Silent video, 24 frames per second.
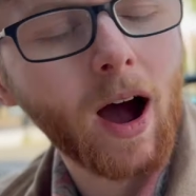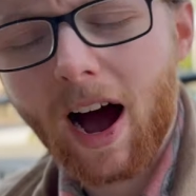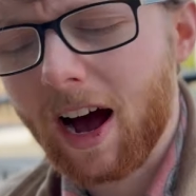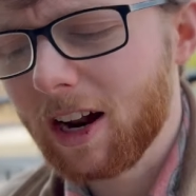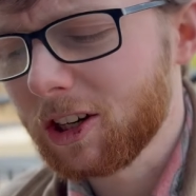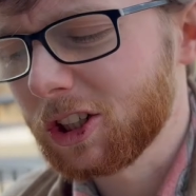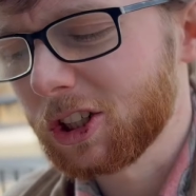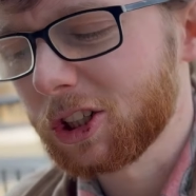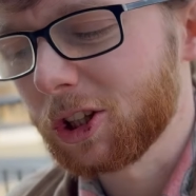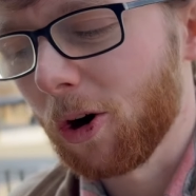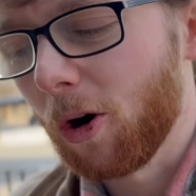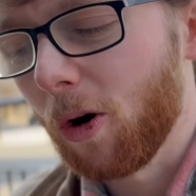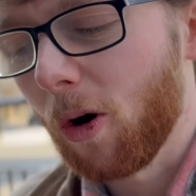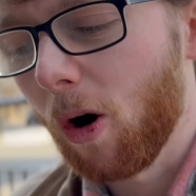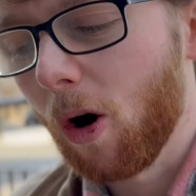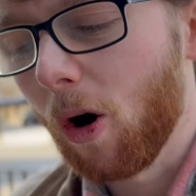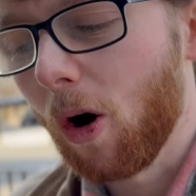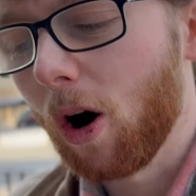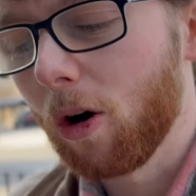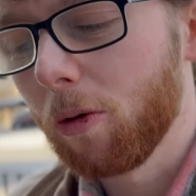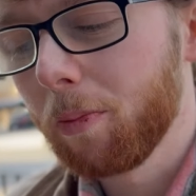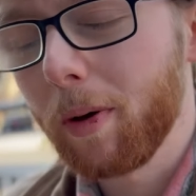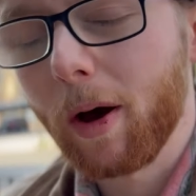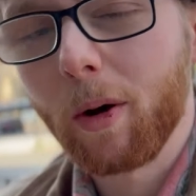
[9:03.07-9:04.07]
I just thought,
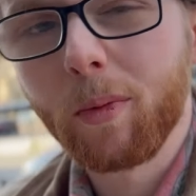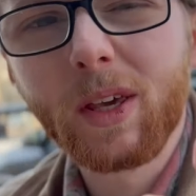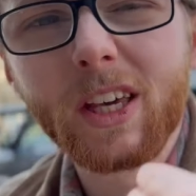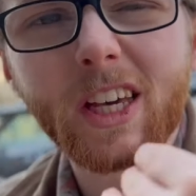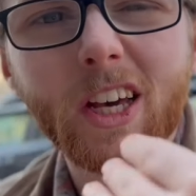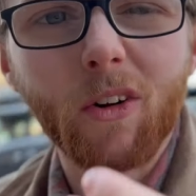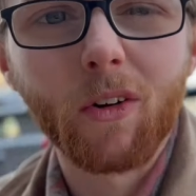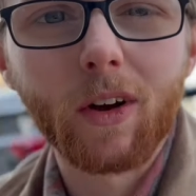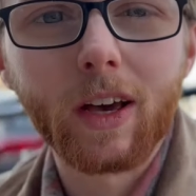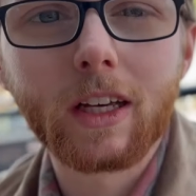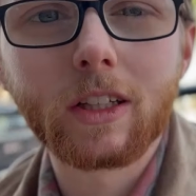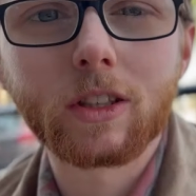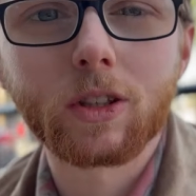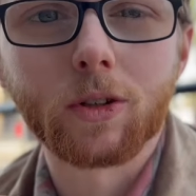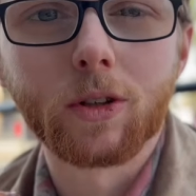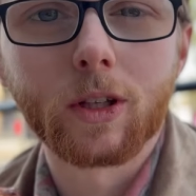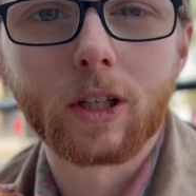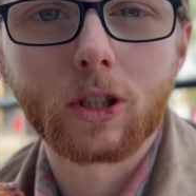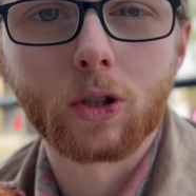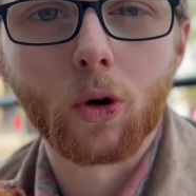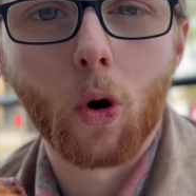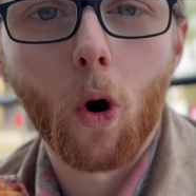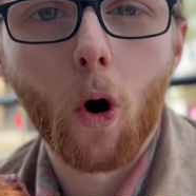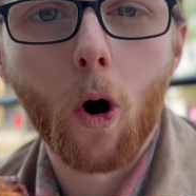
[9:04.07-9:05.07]
oh, it'll be a wee glaze on the
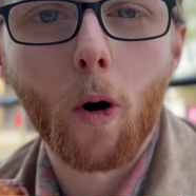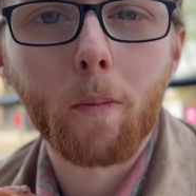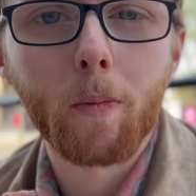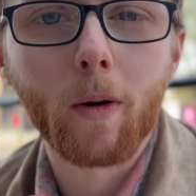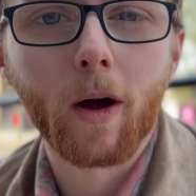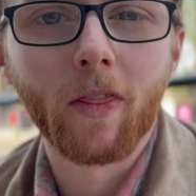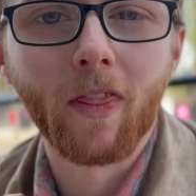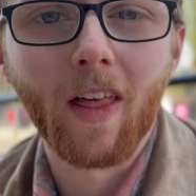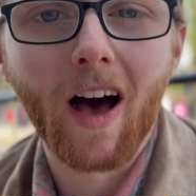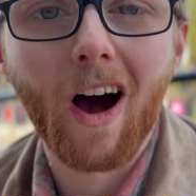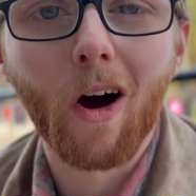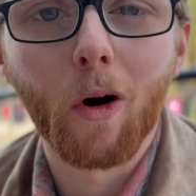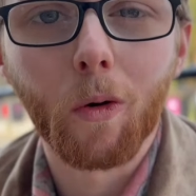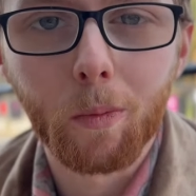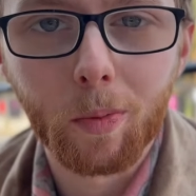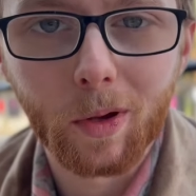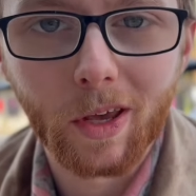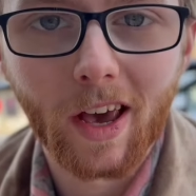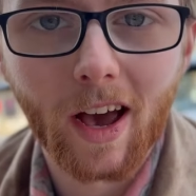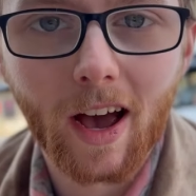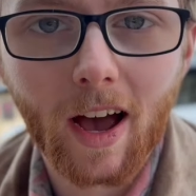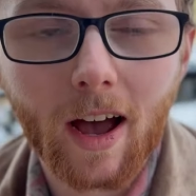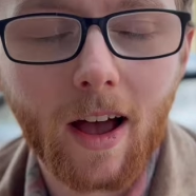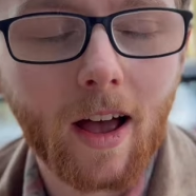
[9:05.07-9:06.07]
top and that'll
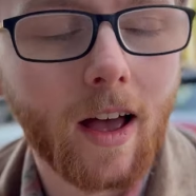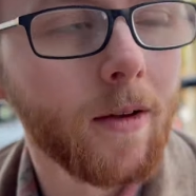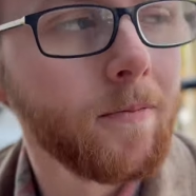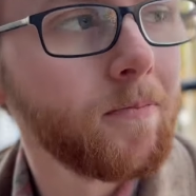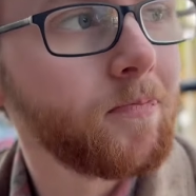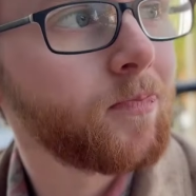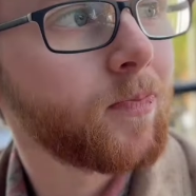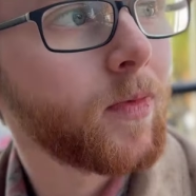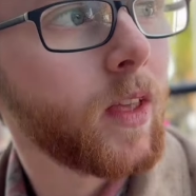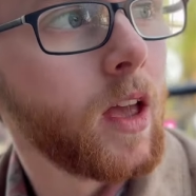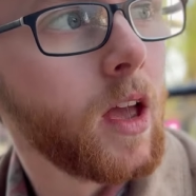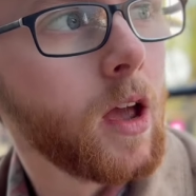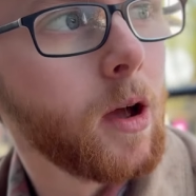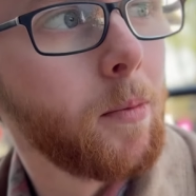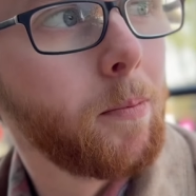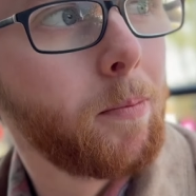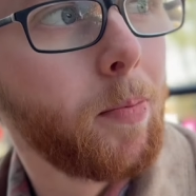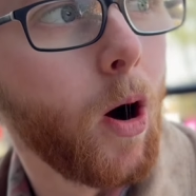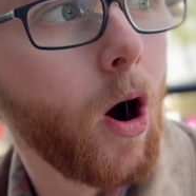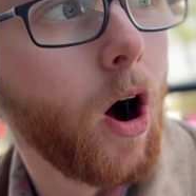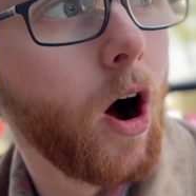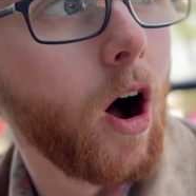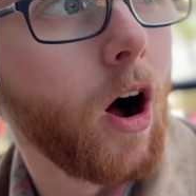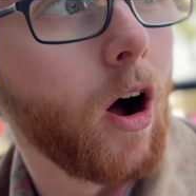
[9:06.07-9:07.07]
be it.
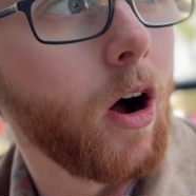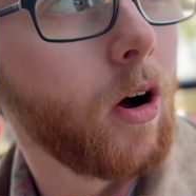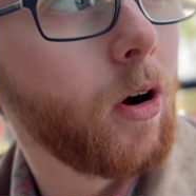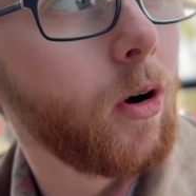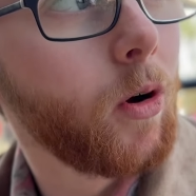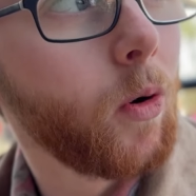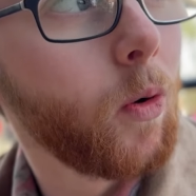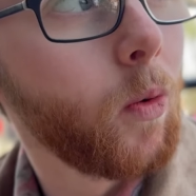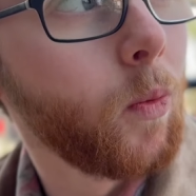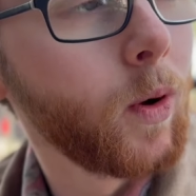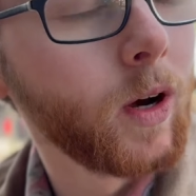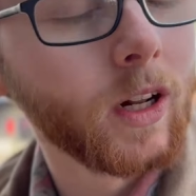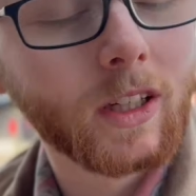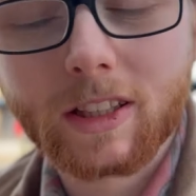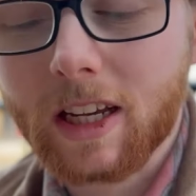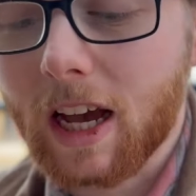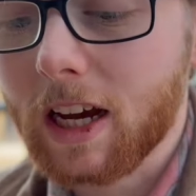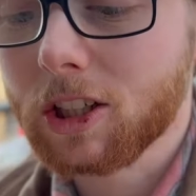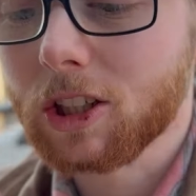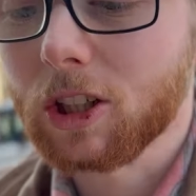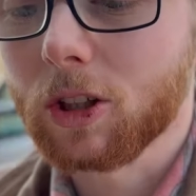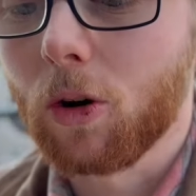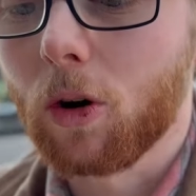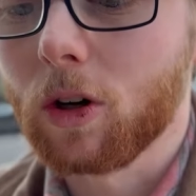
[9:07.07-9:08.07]
But when it's
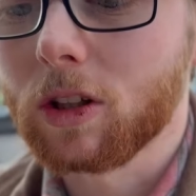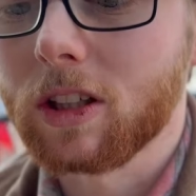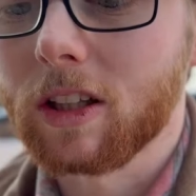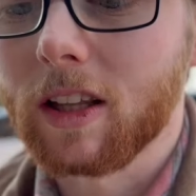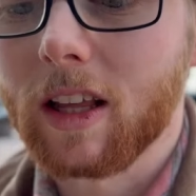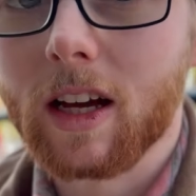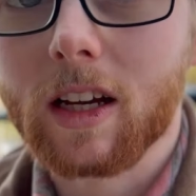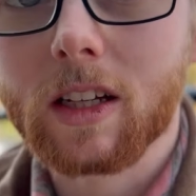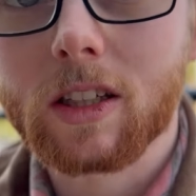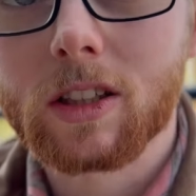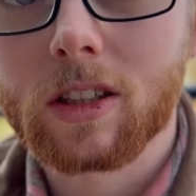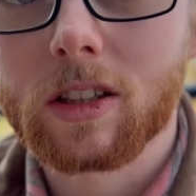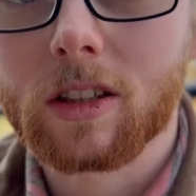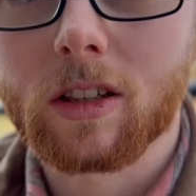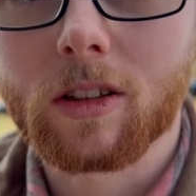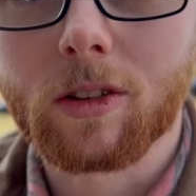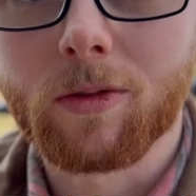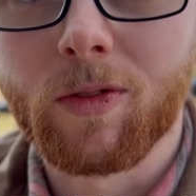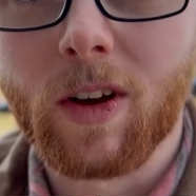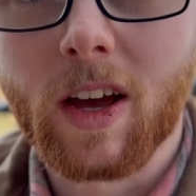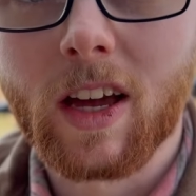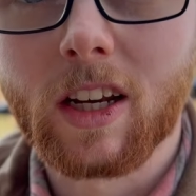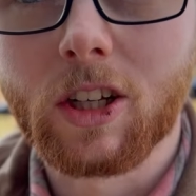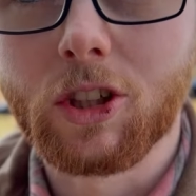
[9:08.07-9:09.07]
actually got to this,
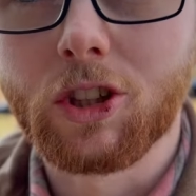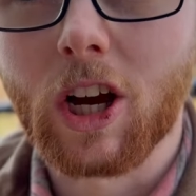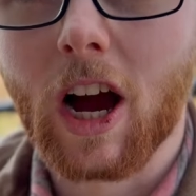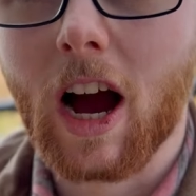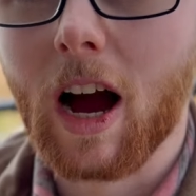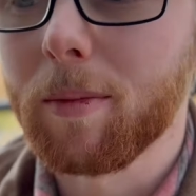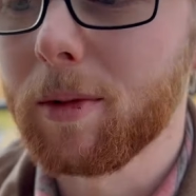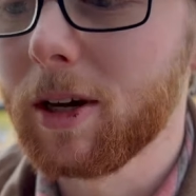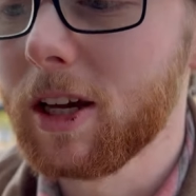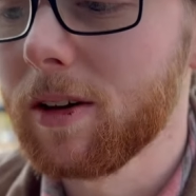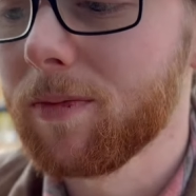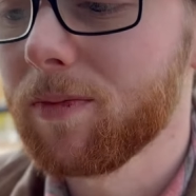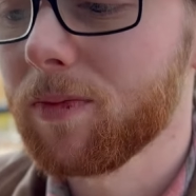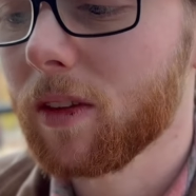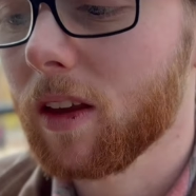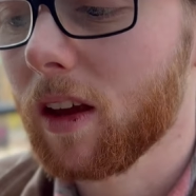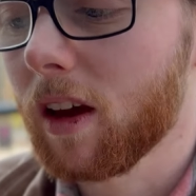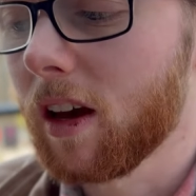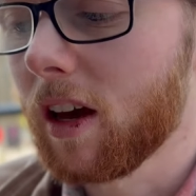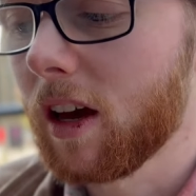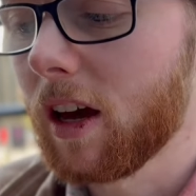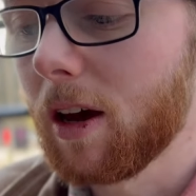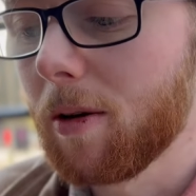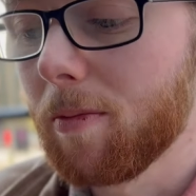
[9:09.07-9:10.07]
very jammy.
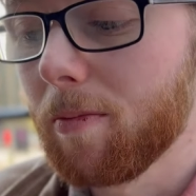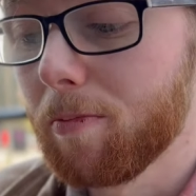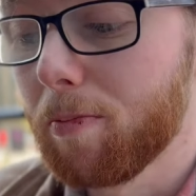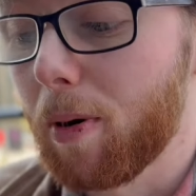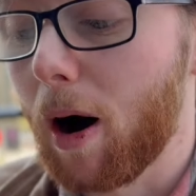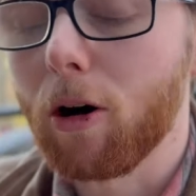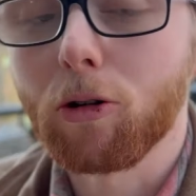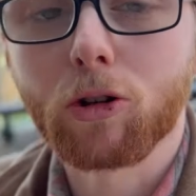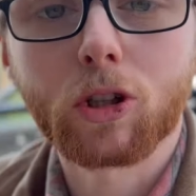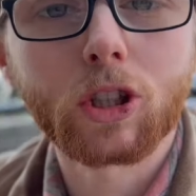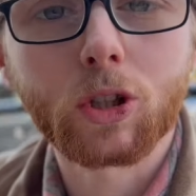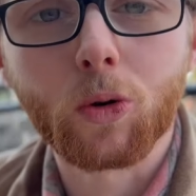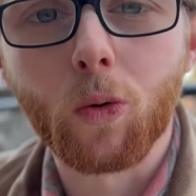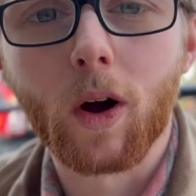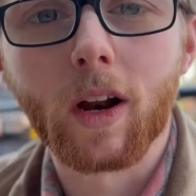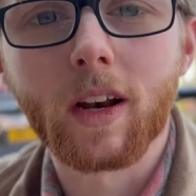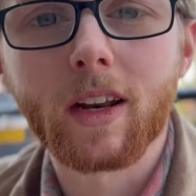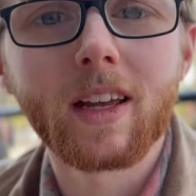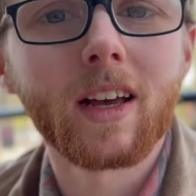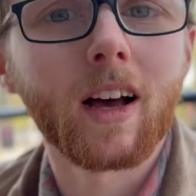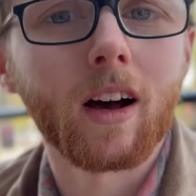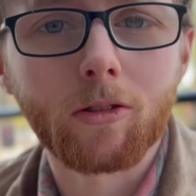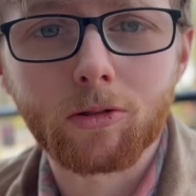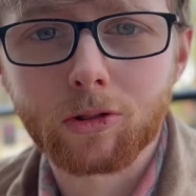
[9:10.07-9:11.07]
But I'll just go
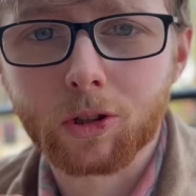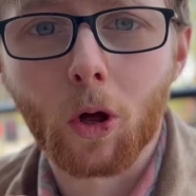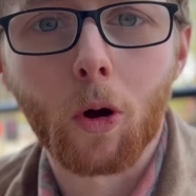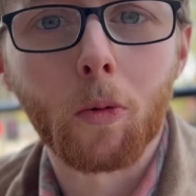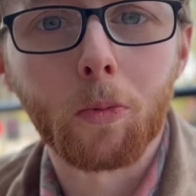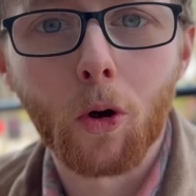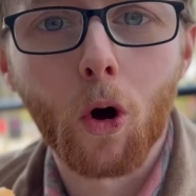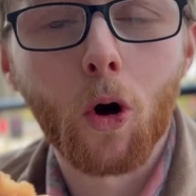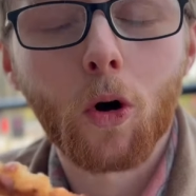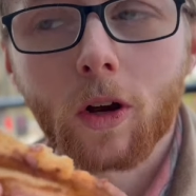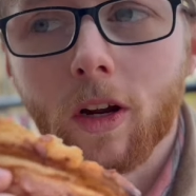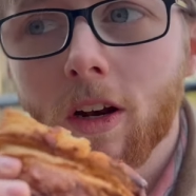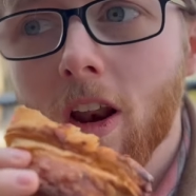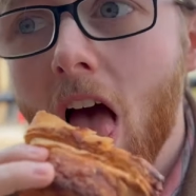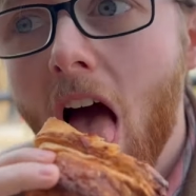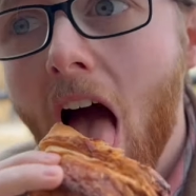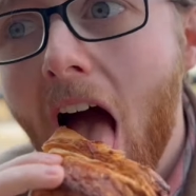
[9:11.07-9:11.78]
into it, I'll stop talking.